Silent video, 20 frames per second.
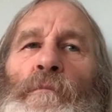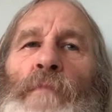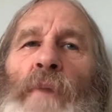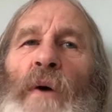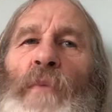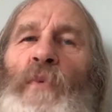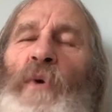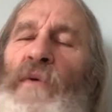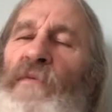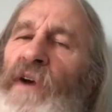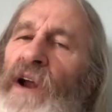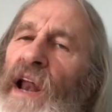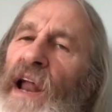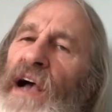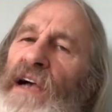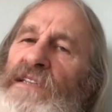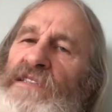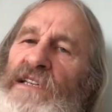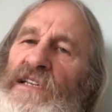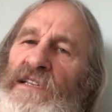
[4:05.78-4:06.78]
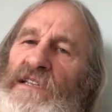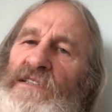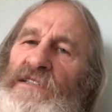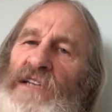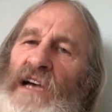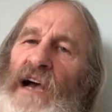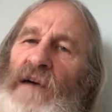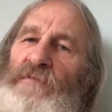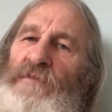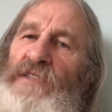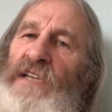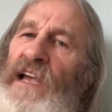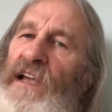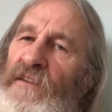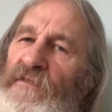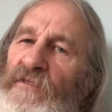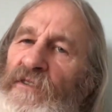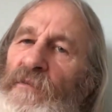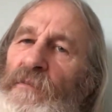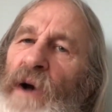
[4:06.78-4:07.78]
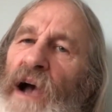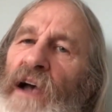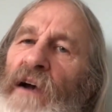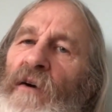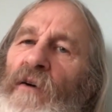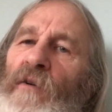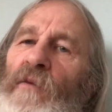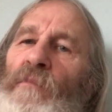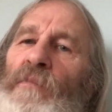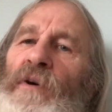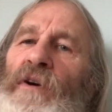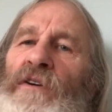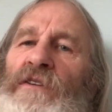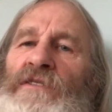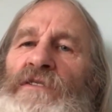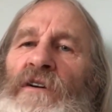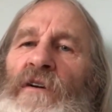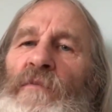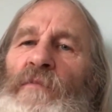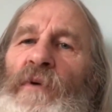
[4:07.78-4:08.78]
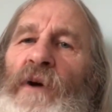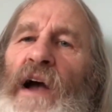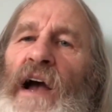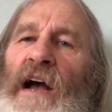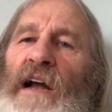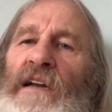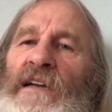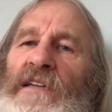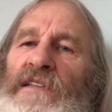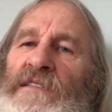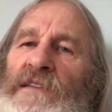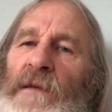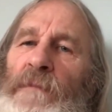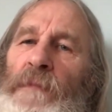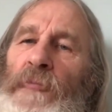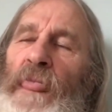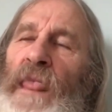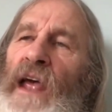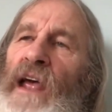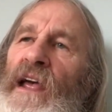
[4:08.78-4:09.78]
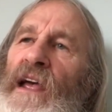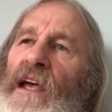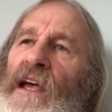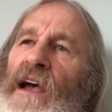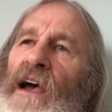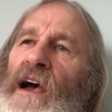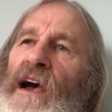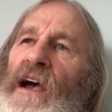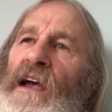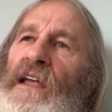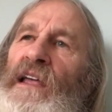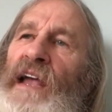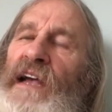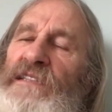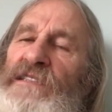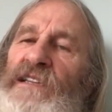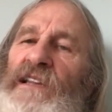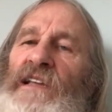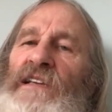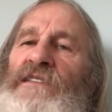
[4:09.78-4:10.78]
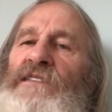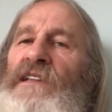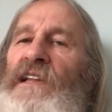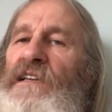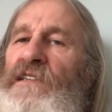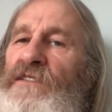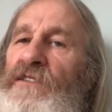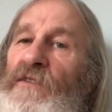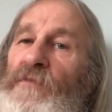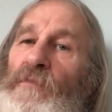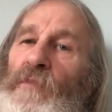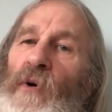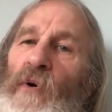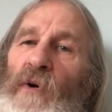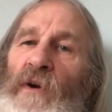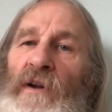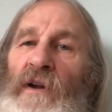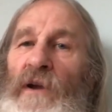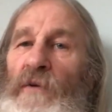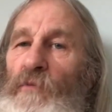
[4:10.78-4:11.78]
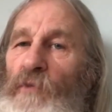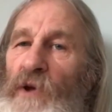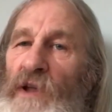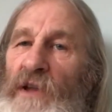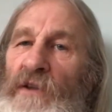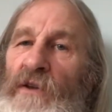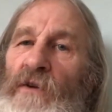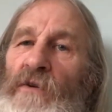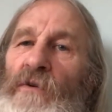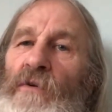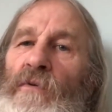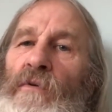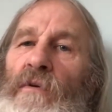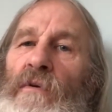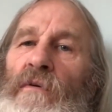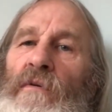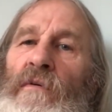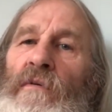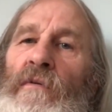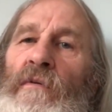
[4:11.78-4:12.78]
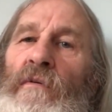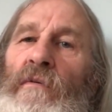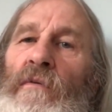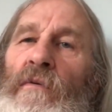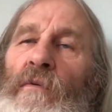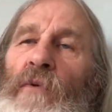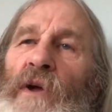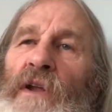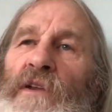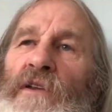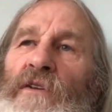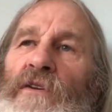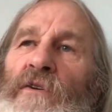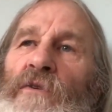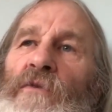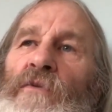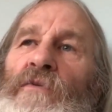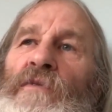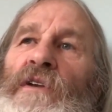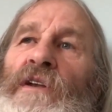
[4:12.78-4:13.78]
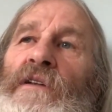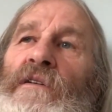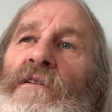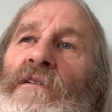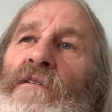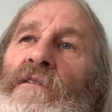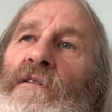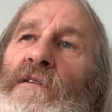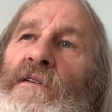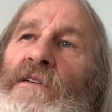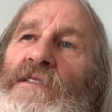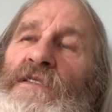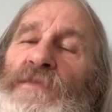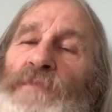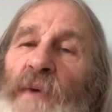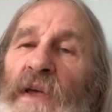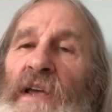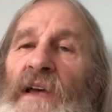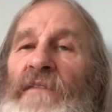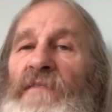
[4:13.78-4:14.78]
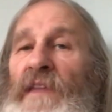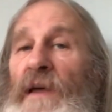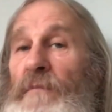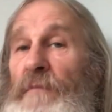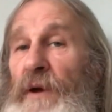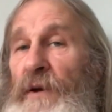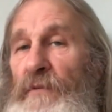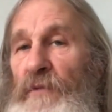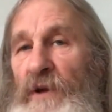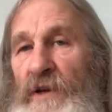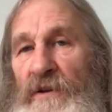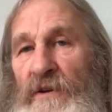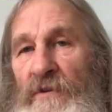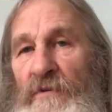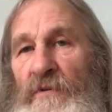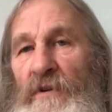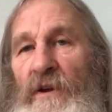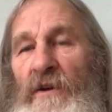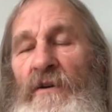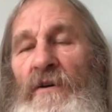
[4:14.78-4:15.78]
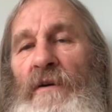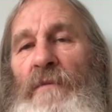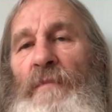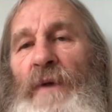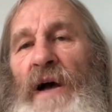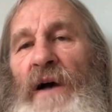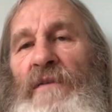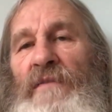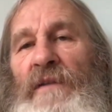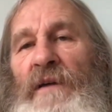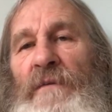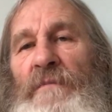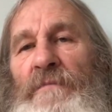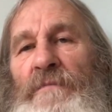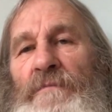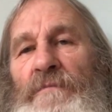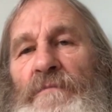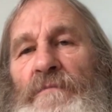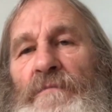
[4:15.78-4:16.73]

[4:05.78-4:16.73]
But we realize at Jamtse, and for my own personal practice, that yes, these things are important, and we do speak of them, and we do learn about them.